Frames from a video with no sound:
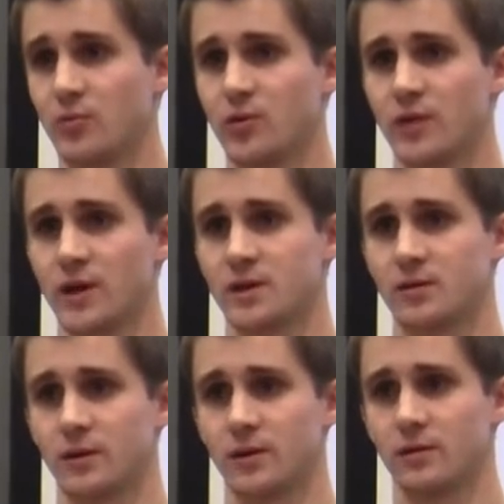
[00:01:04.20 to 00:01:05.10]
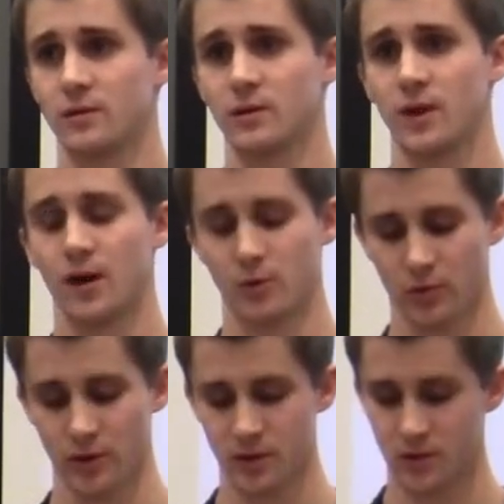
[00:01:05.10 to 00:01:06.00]
you answer it, I'm
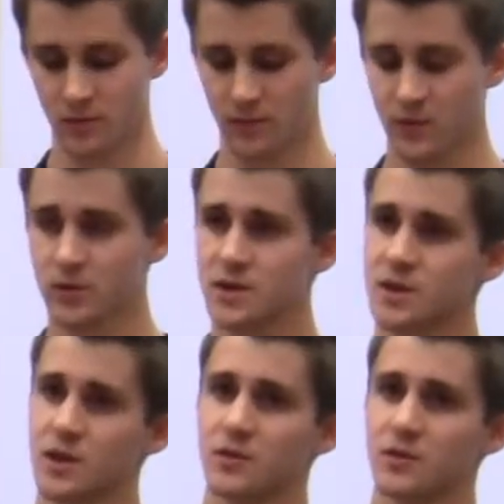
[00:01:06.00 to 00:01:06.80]
going to first